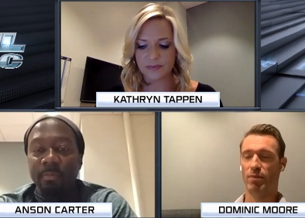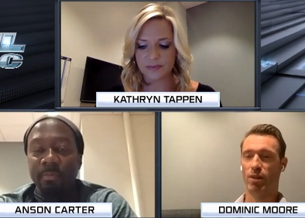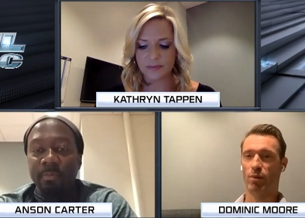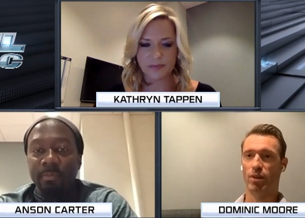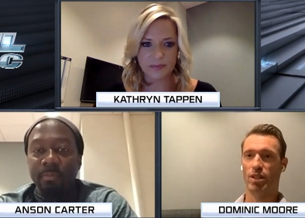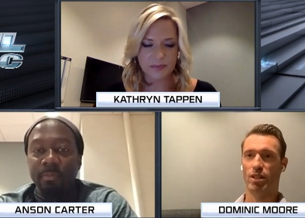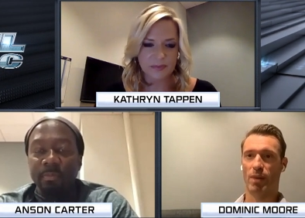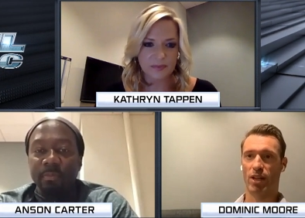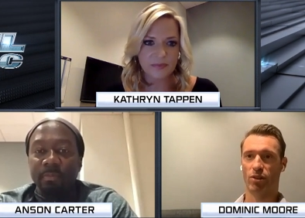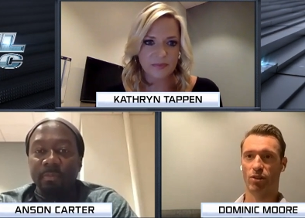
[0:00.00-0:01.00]
Speaker 1: could be a really
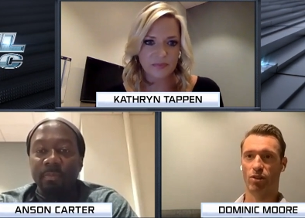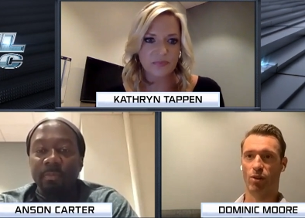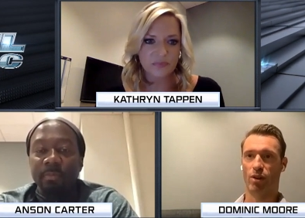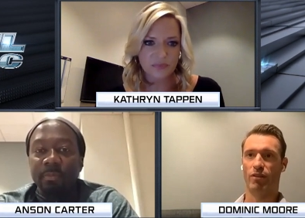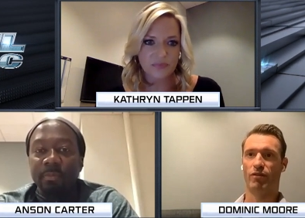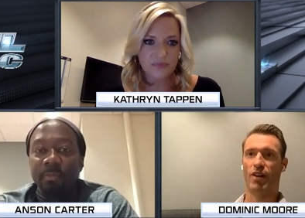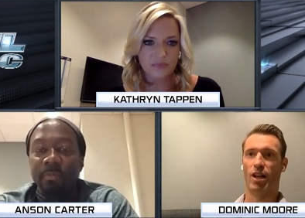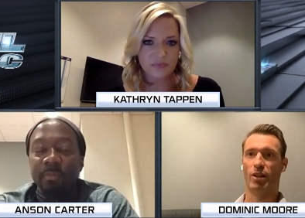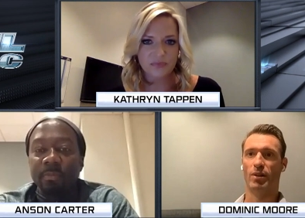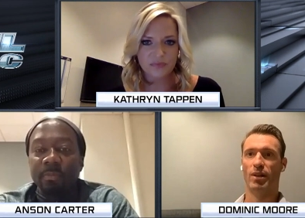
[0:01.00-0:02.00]
special story to
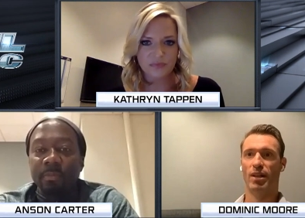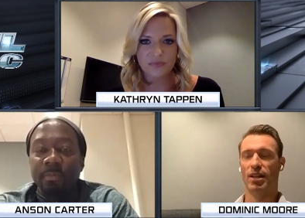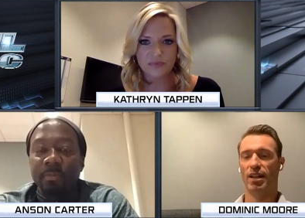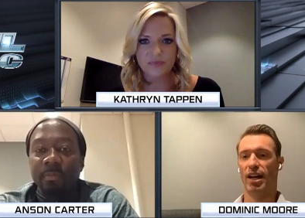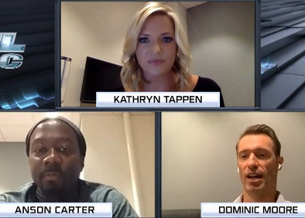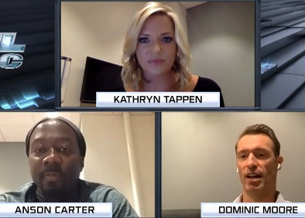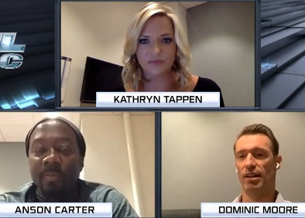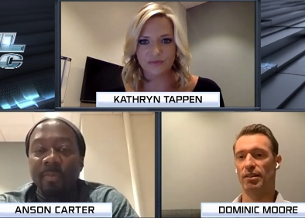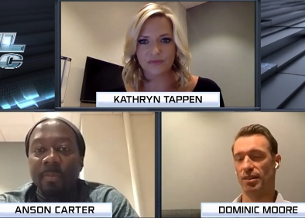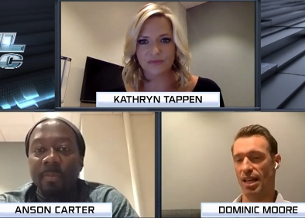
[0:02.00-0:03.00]
follow.
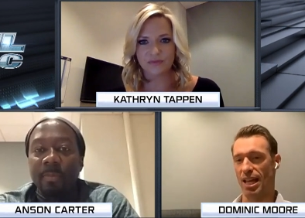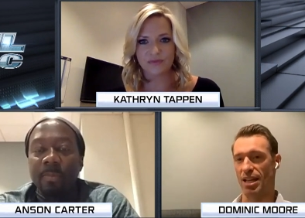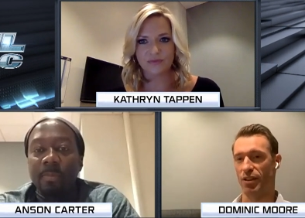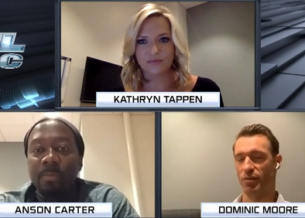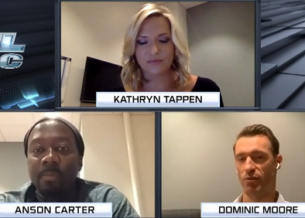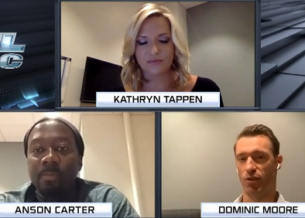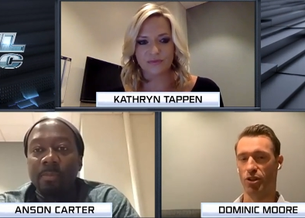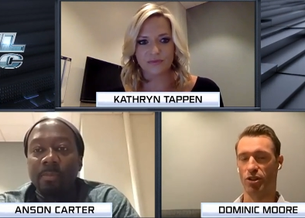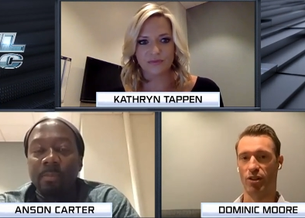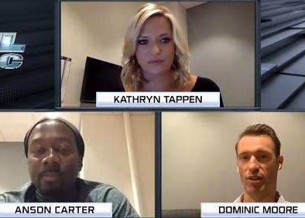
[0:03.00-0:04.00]
Uh, Ace,
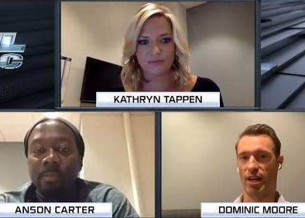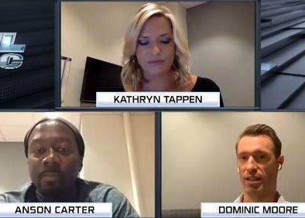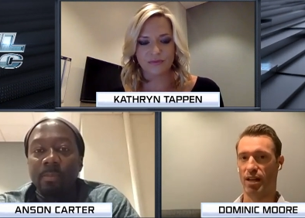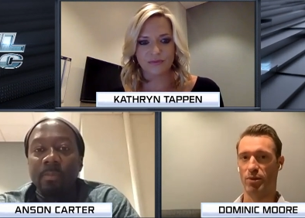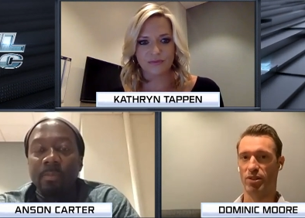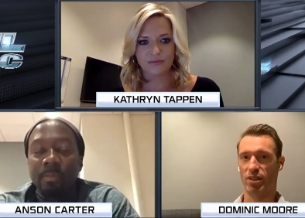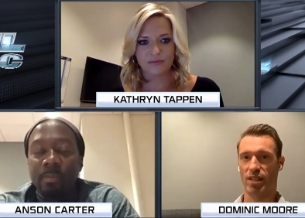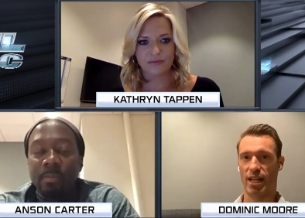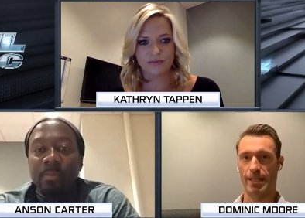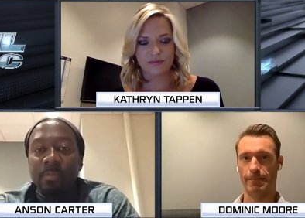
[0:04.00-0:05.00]
for sure. That that one's
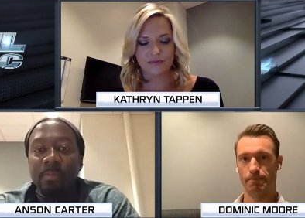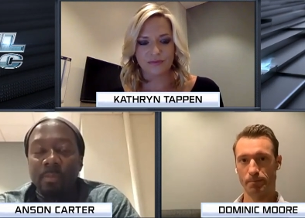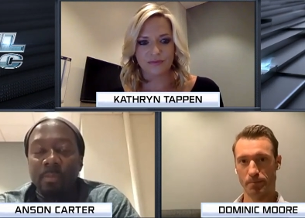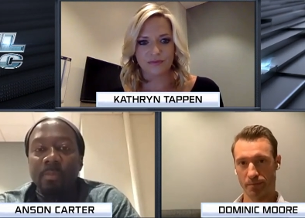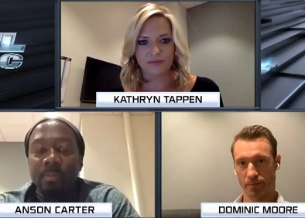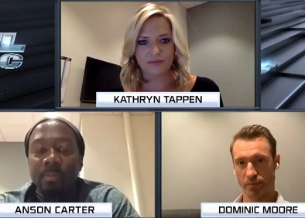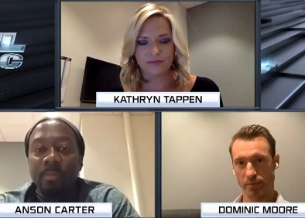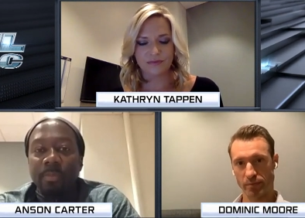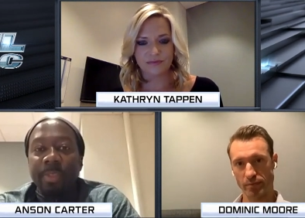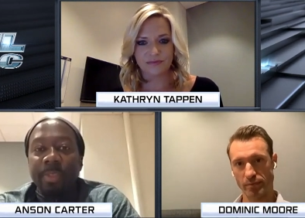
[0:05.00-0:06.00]
exciting.
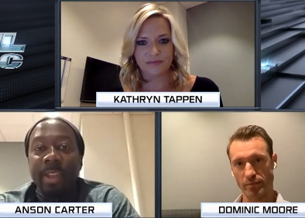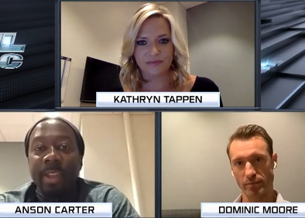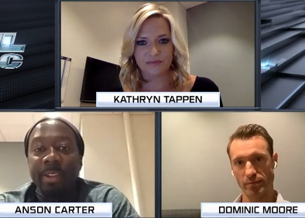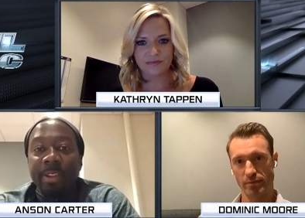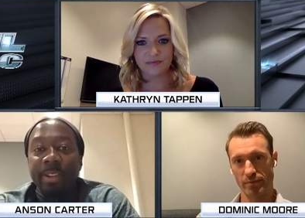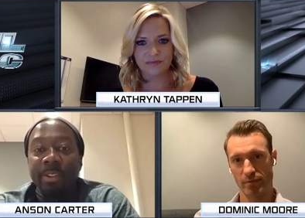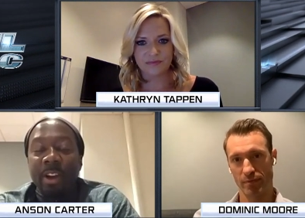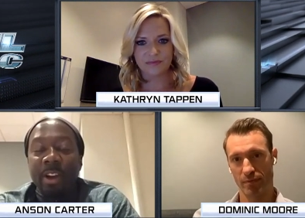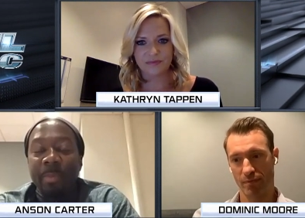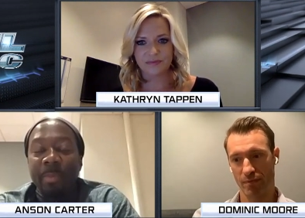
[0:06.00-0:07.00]
Speaker 2: Yeah, Dom, and
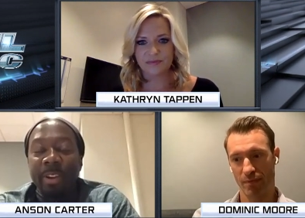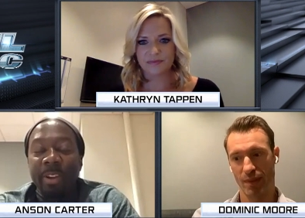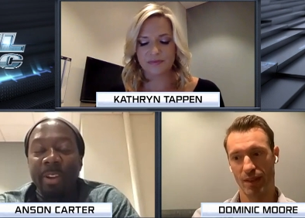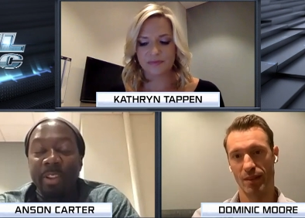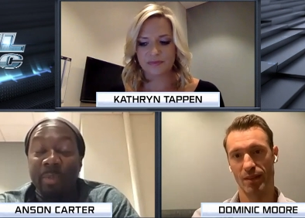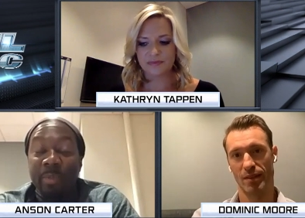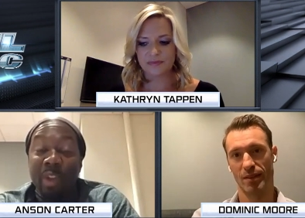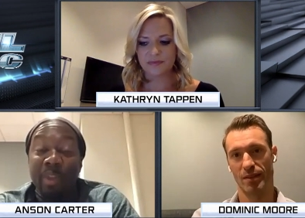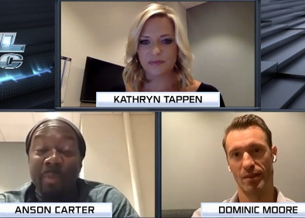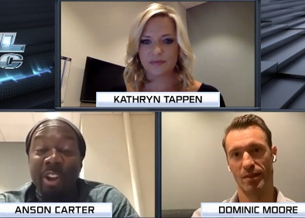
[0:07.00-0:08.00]
you may or may not know,
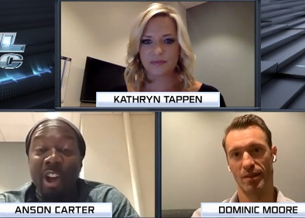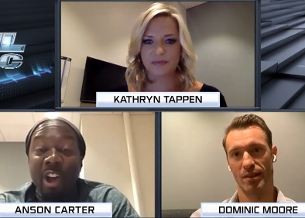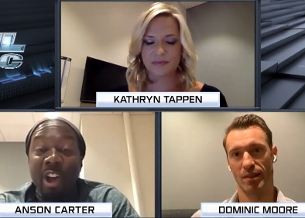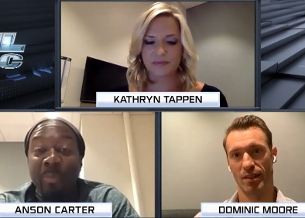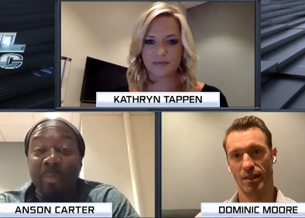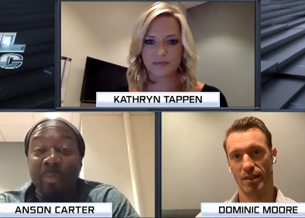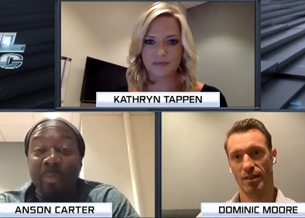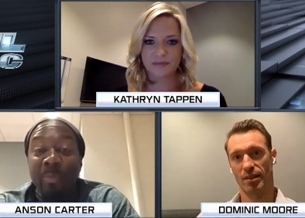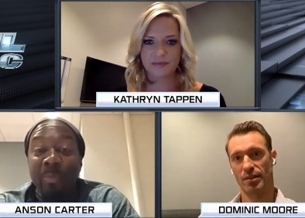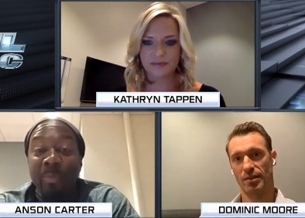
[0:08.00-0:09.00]
but his nanny
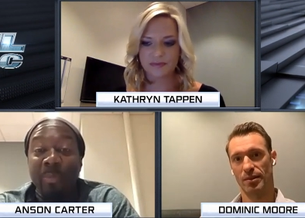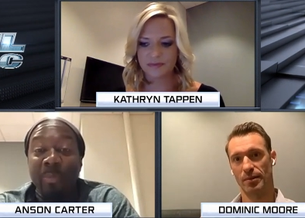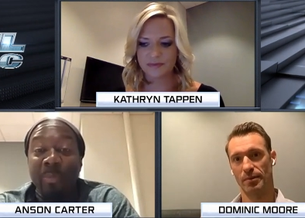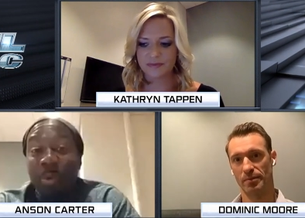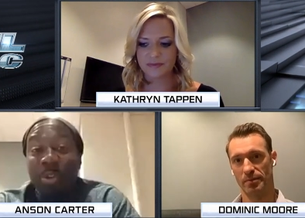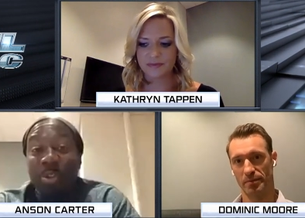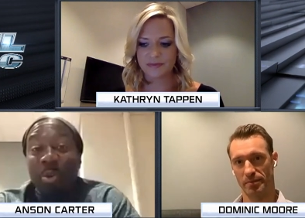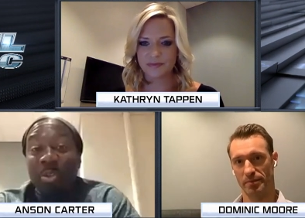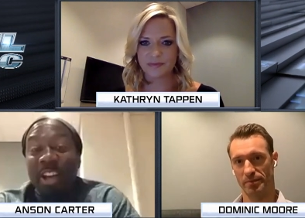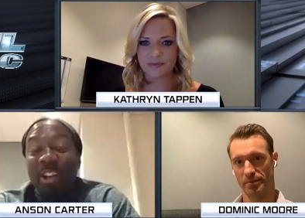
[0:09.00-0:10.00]
actually works for a
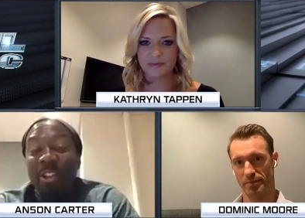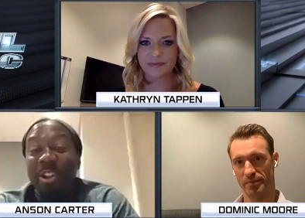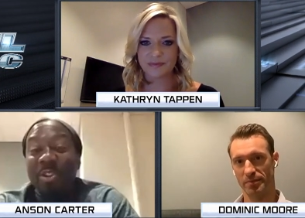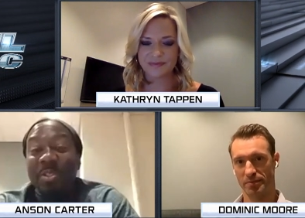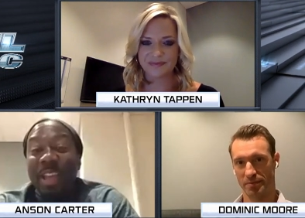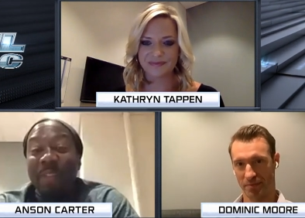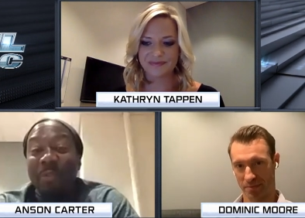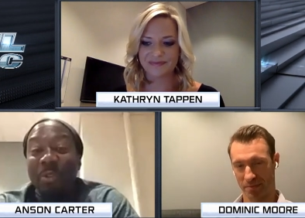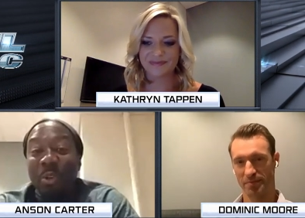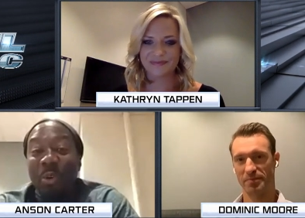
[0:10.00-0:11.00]
hotel here in Stamford.
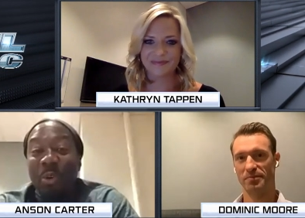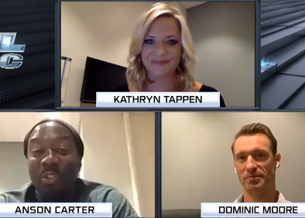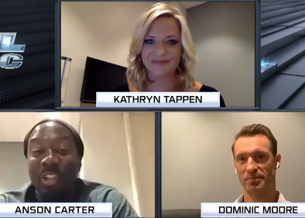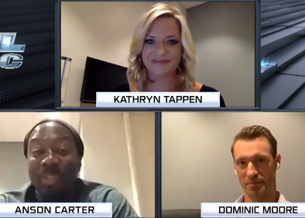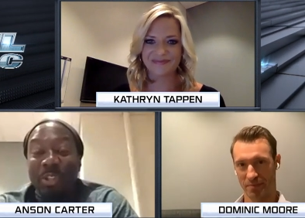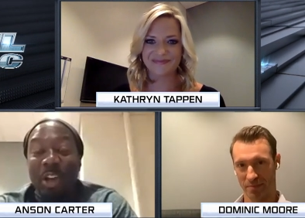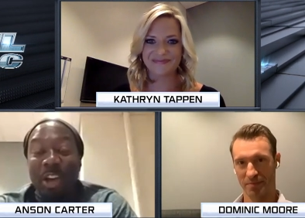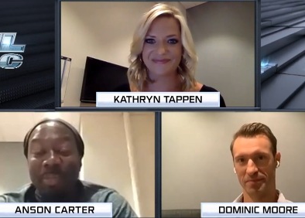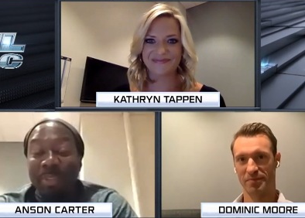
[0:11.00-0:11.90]
So she's been talking to me